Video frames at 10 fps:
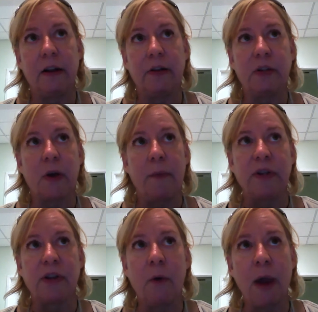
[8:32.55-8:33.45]
so I
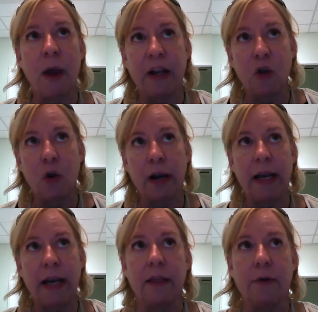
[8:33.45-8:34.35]
was already
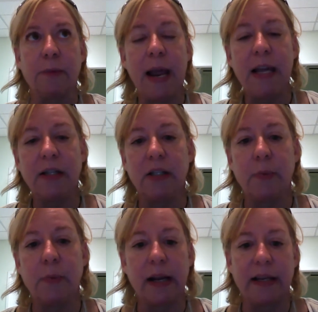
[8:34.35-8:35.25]
looking at those patients.
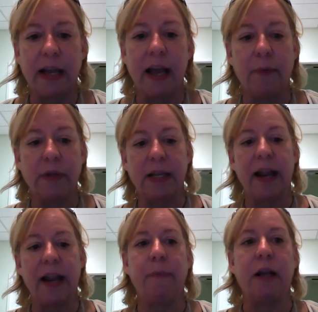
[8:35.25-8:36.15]
What it did was it
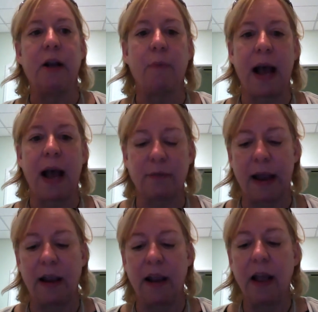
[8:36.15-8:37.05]
had me go back to
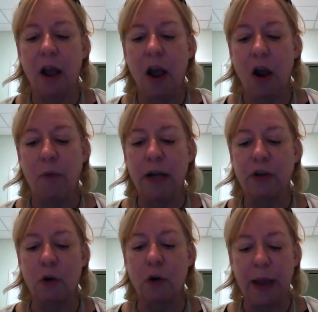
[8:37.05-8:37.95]
my
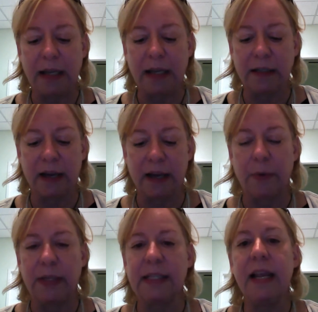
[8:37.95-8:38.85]
original patients that I
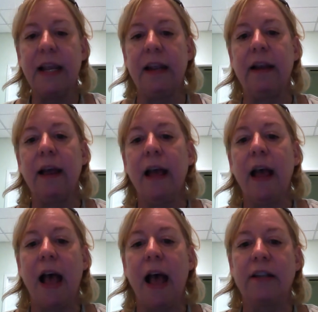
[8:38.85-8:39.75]
was seeing
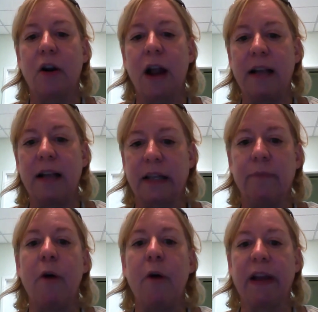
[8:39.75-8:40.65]
and start
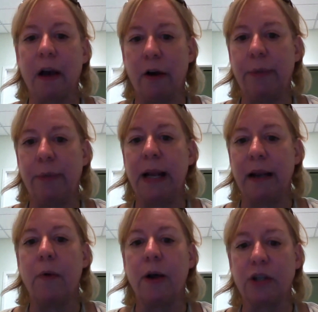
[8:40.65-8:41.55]
asking pelvic health
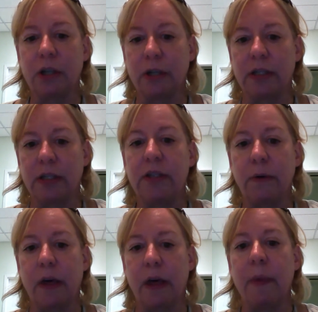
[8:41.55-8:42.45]
related questions
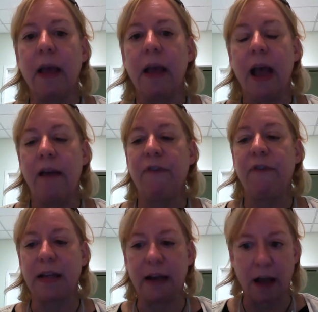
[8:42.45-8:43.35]
to them and
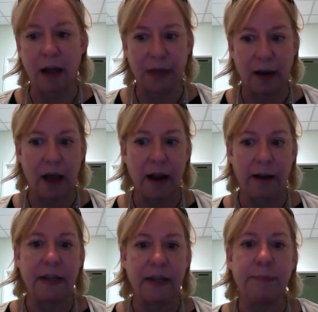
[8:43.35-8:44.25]
finding out that a lot
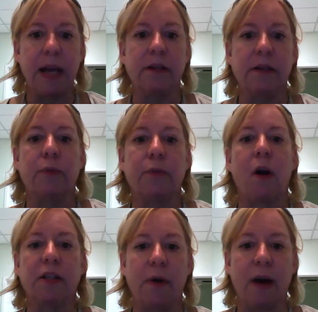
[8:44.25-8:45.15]
of these patients were
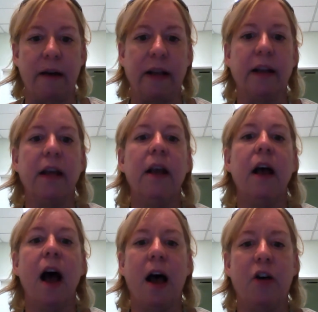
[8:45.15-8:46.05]
also having
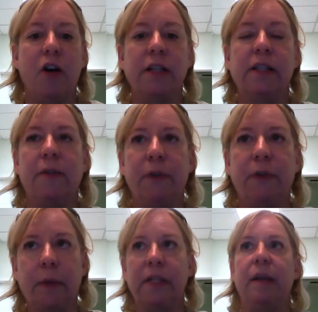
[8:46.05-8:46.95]
urgency,
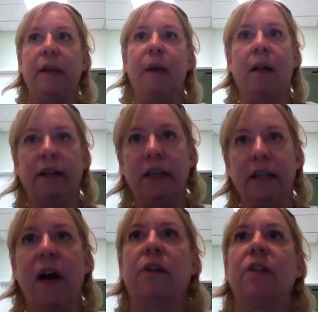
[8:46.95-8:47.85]
frequency, bowel
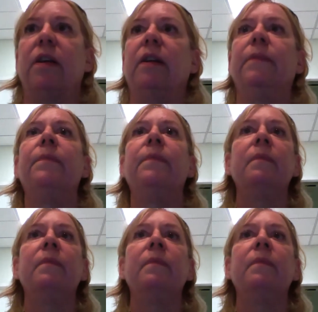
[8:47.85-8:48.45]
dysfunction,